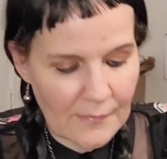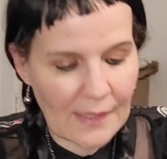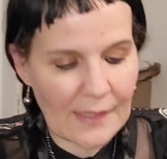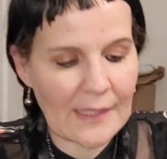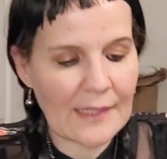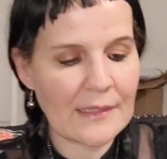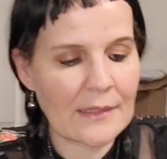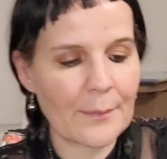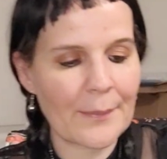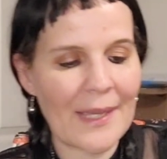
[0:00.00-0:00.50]
I
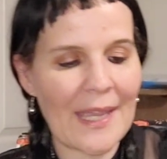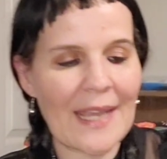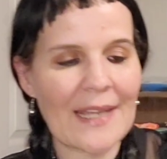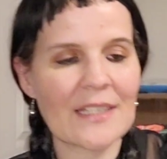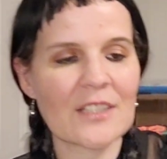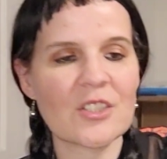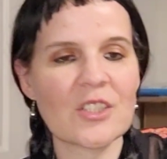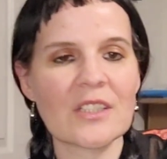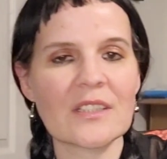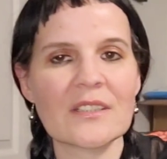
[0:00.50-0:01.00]
like the
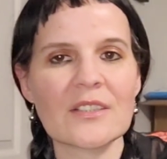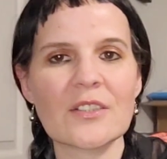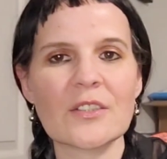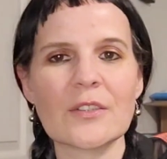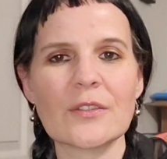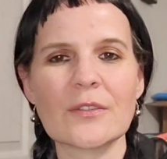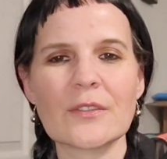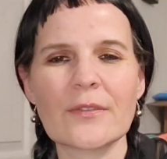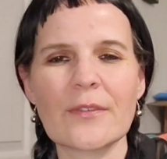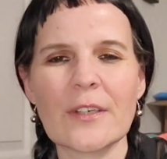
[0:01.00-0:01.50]
packaging
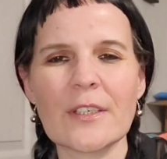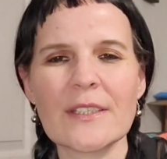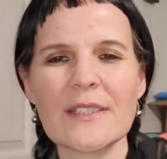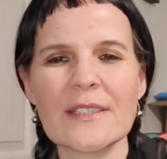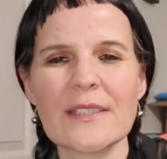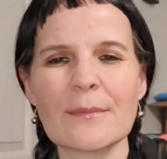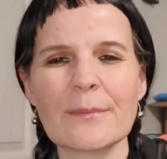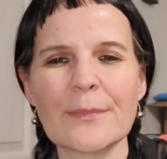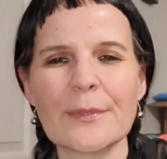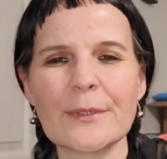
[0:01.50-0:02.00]
too. It's very
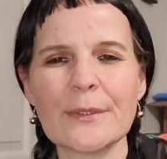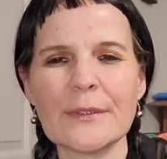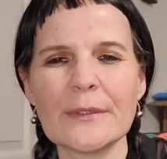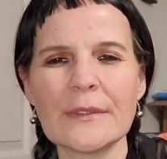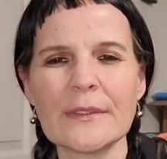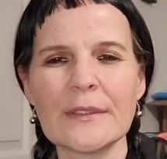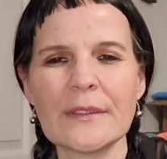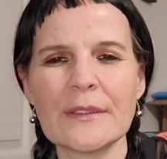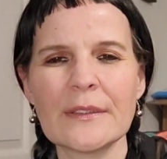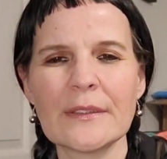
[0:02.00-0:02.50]
simple.